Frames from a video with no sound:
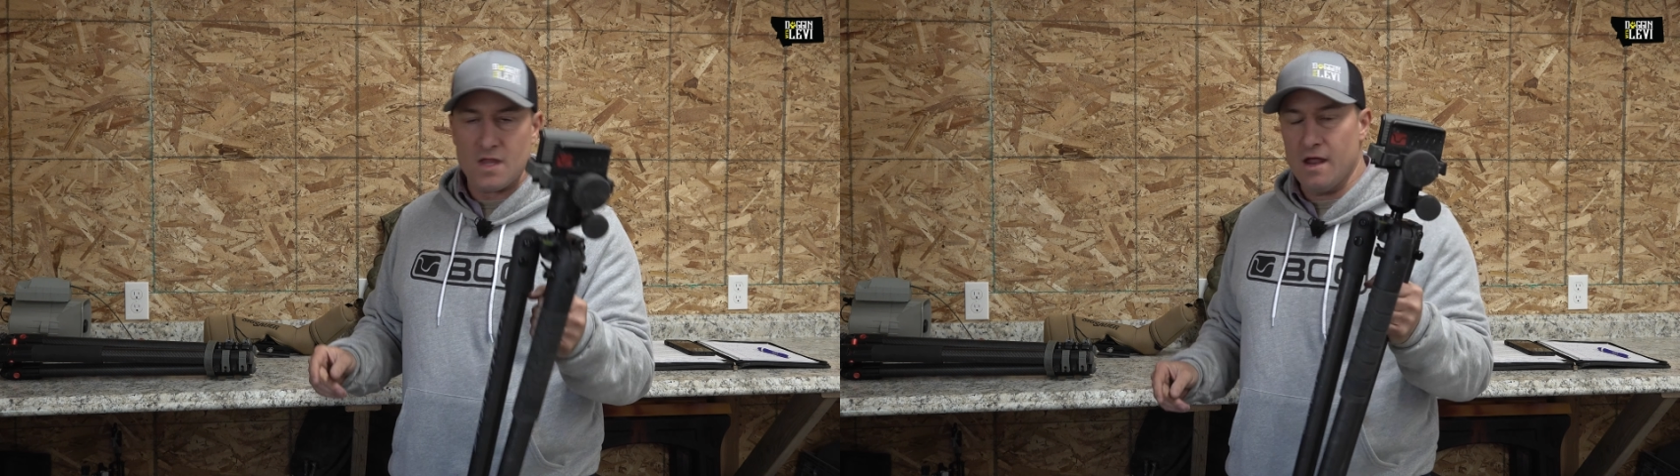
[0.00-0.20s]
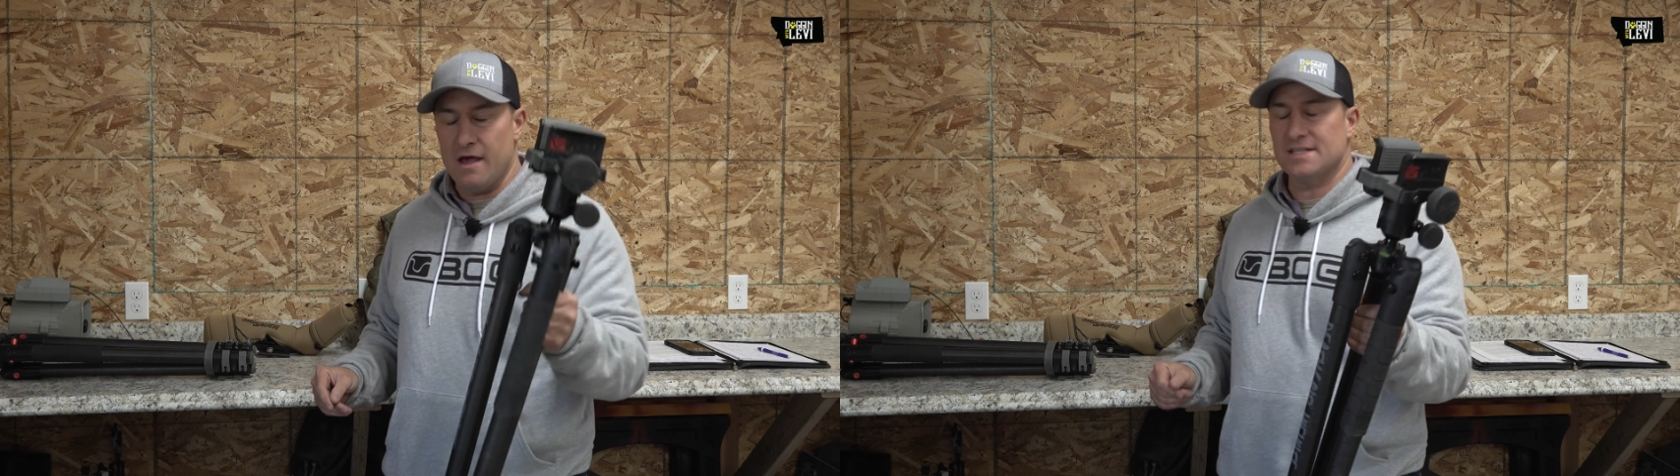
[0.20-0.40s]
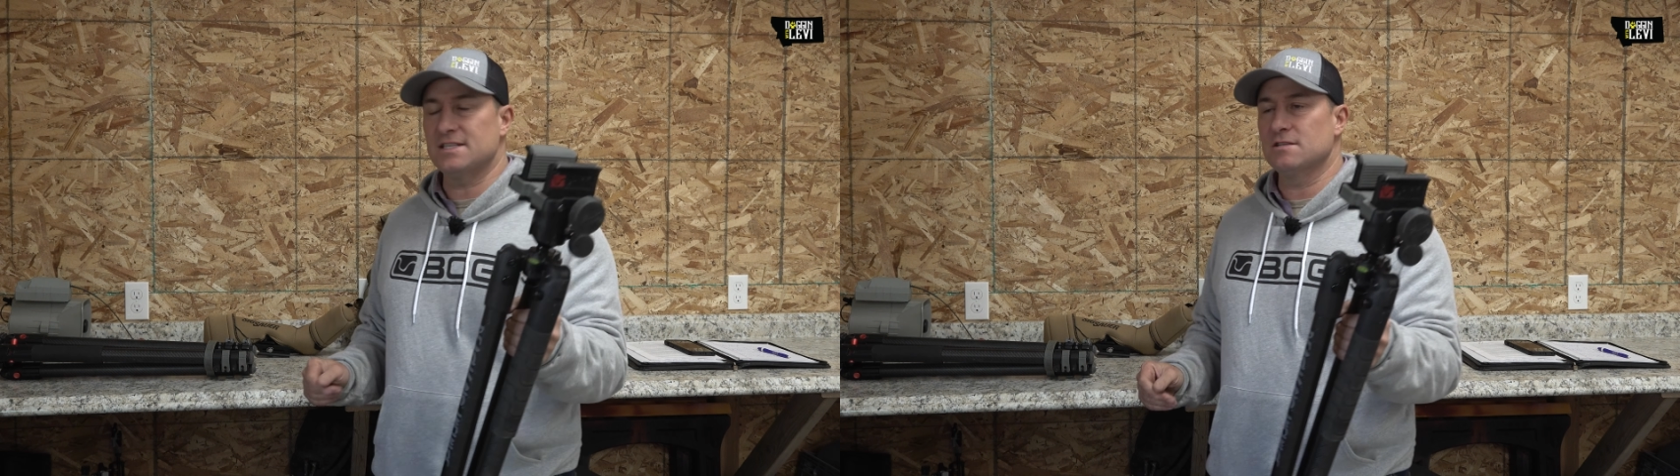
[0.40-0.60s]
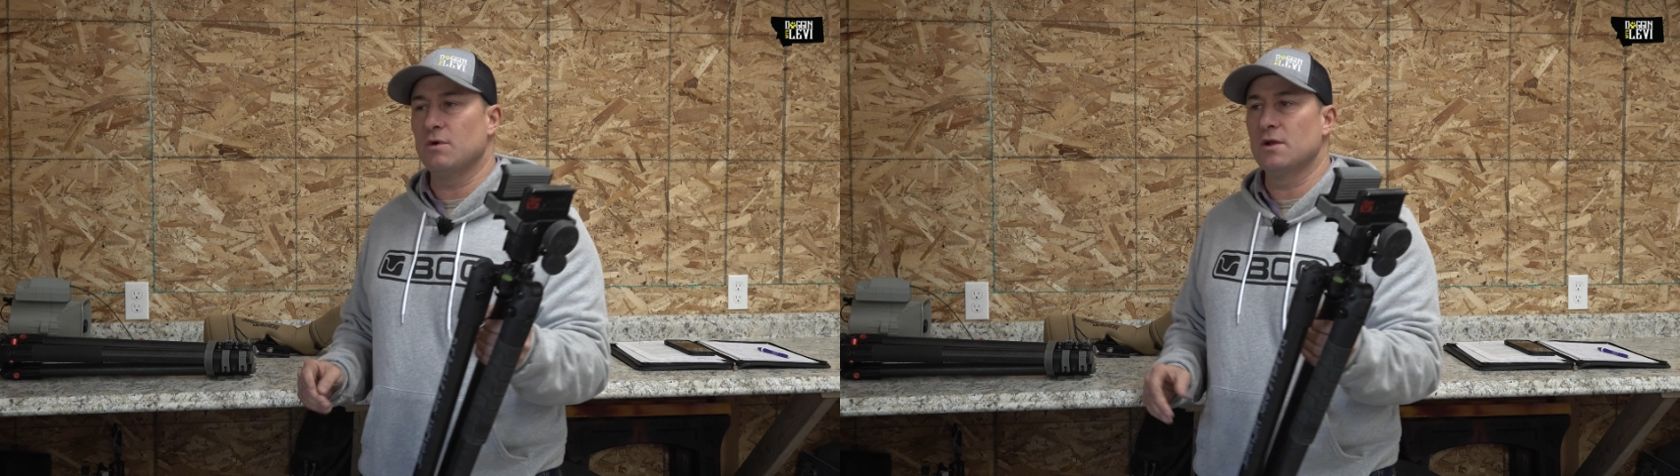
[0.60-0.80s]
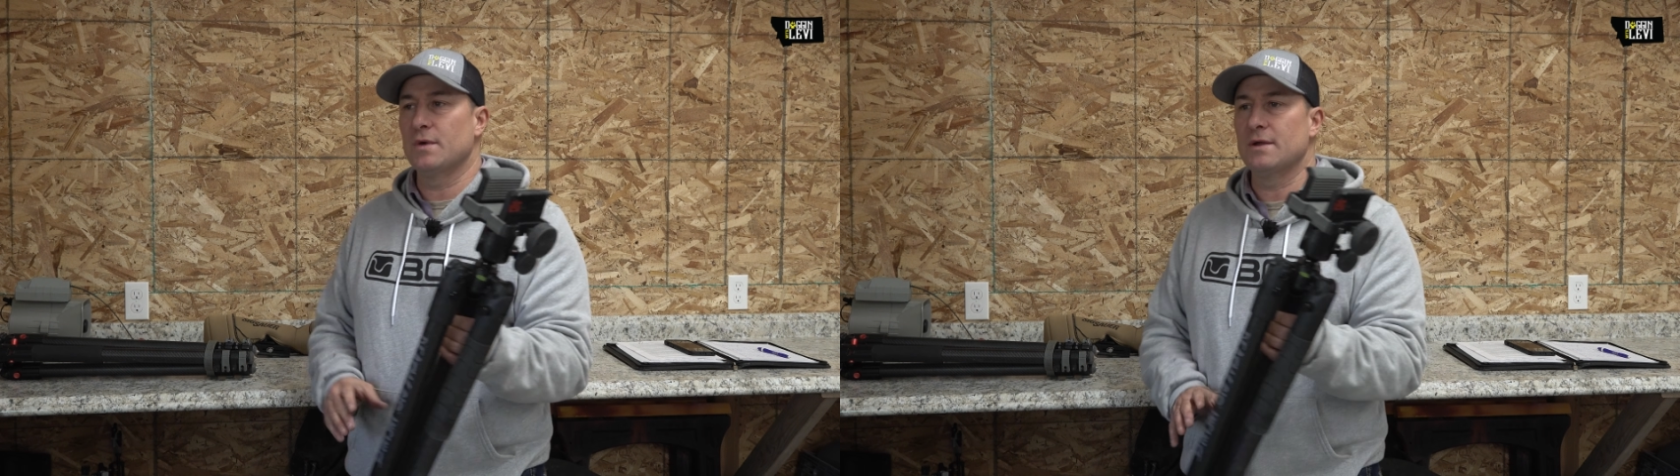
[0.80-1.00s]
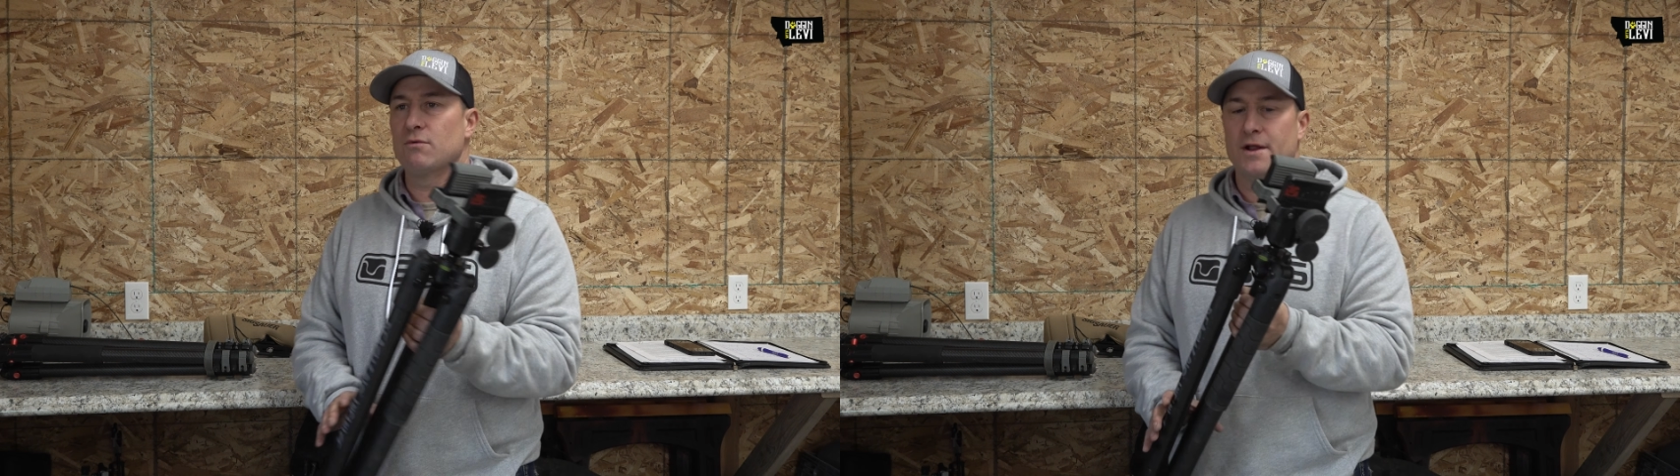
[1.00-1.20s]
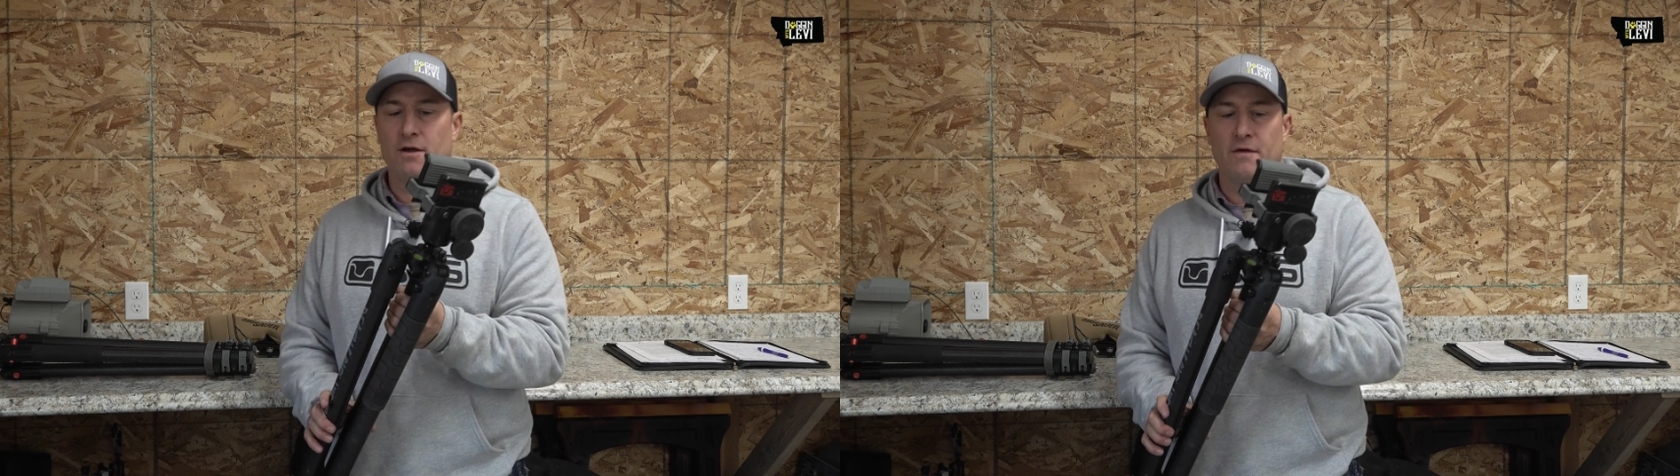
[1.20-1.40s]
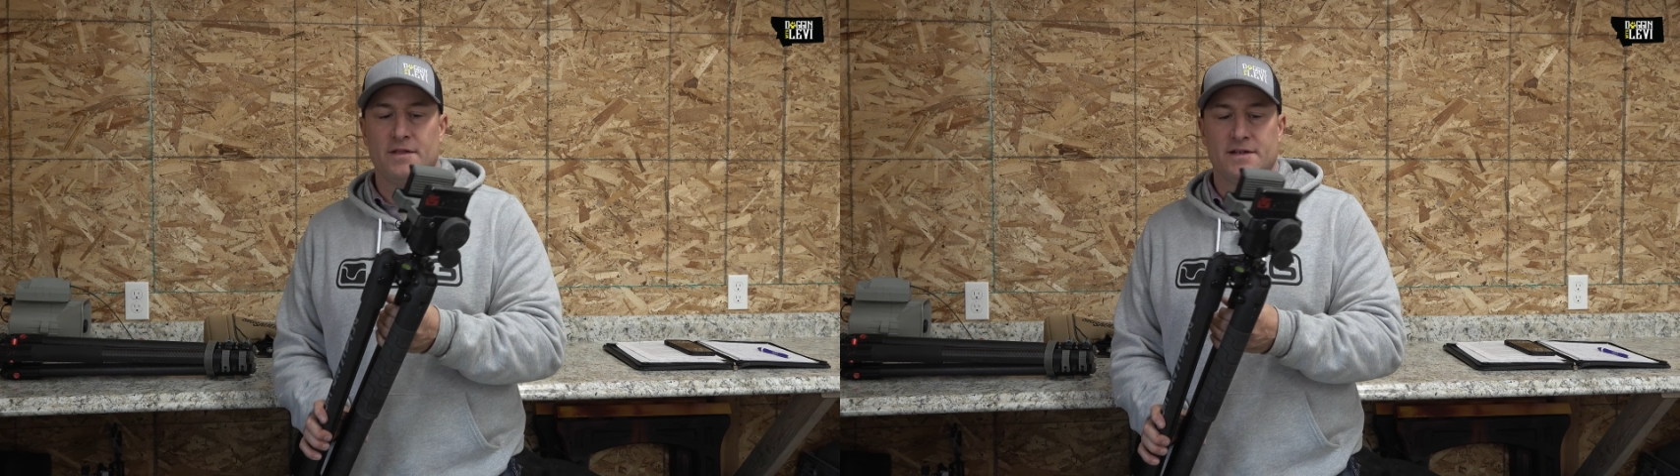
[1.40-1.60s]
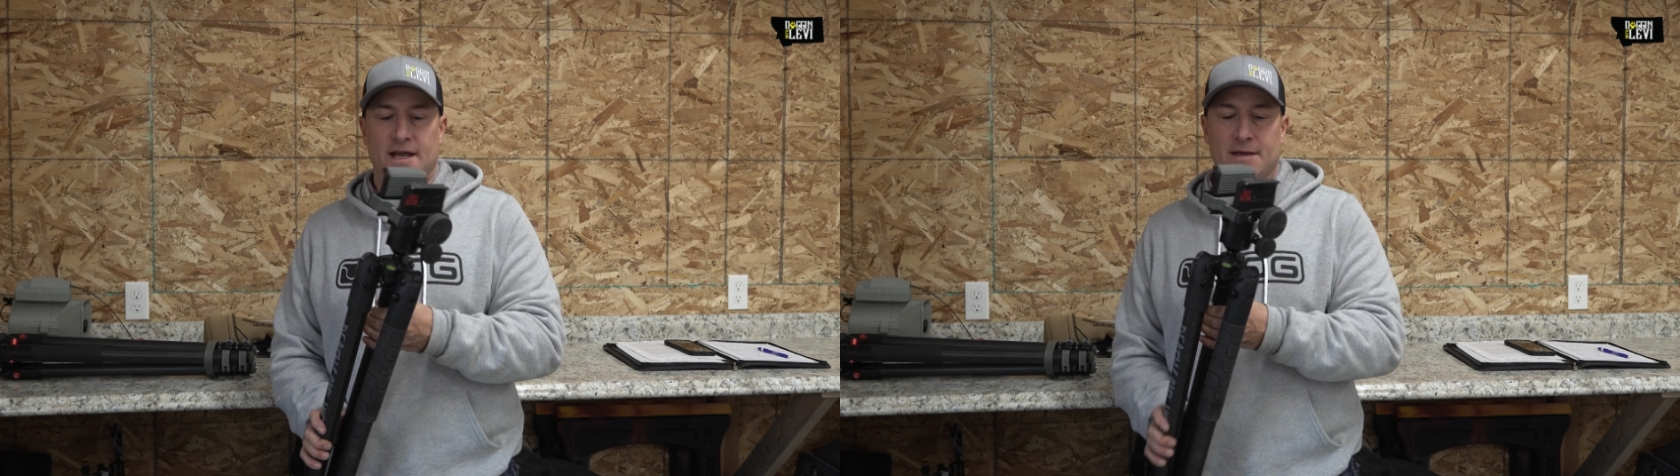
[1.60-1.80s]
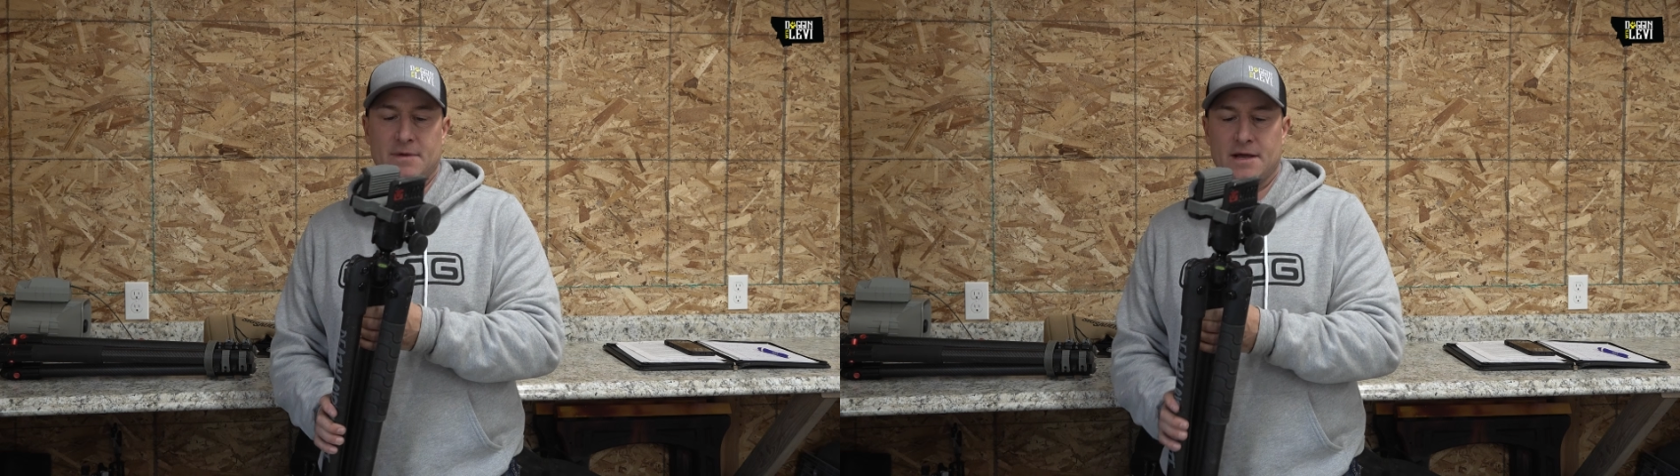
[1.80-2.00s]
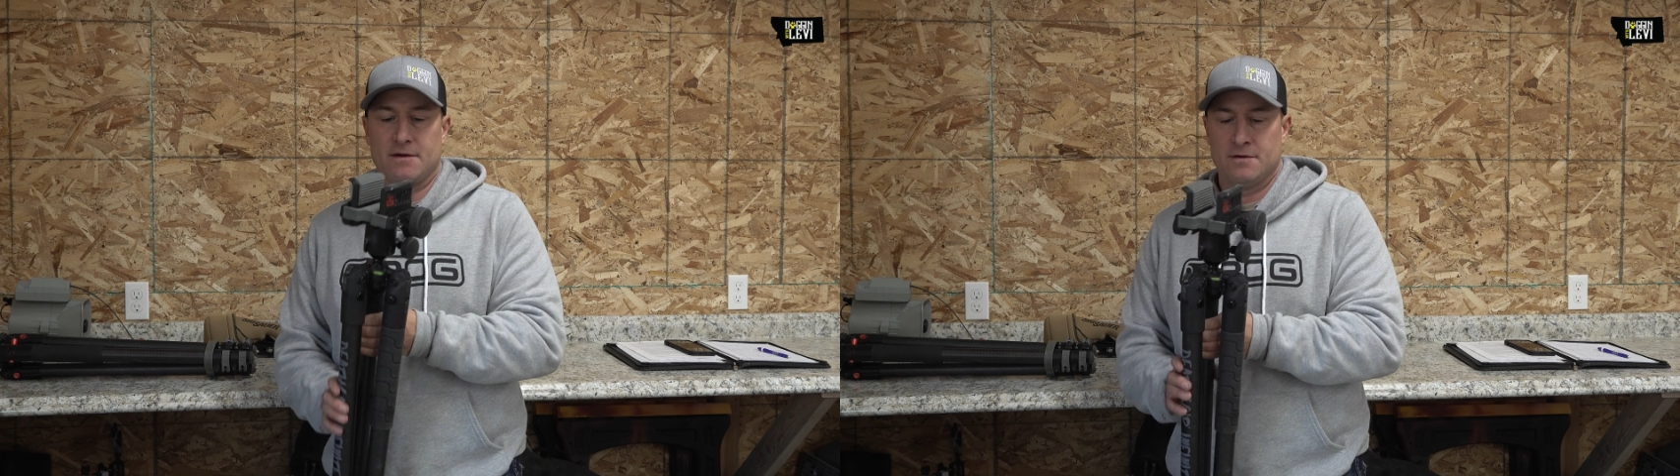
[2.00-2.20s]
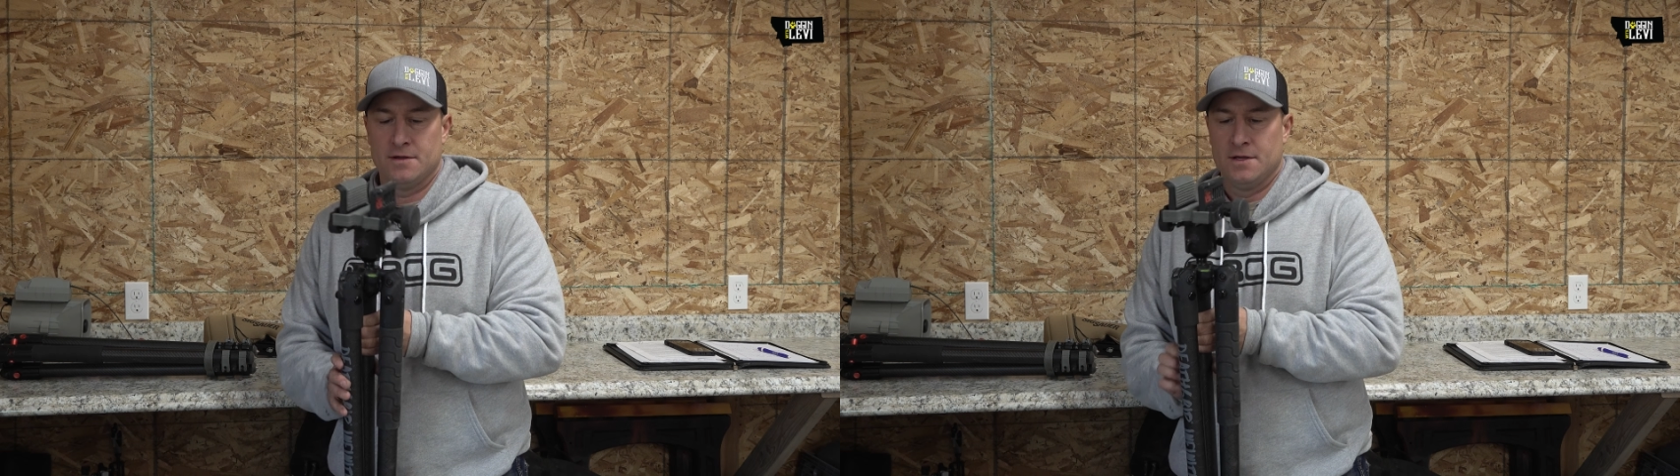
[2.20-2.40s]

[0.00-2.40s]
this is the one we run all the time now.